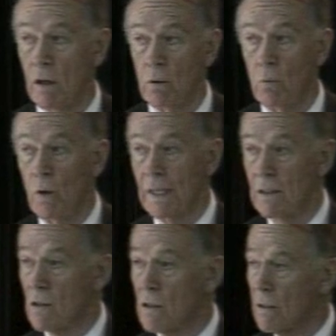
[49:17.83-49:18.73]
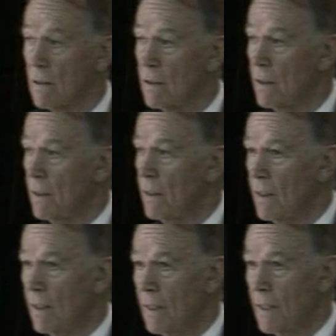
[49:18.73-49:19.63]
at once.
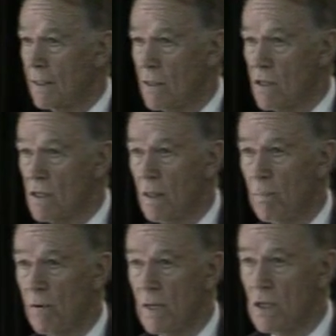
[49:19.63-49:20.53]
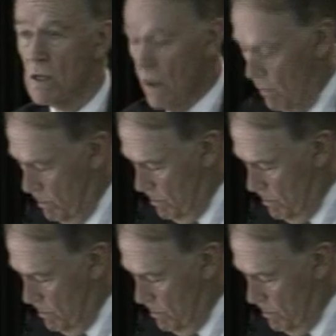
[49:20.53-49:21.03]
It's a slippery slope.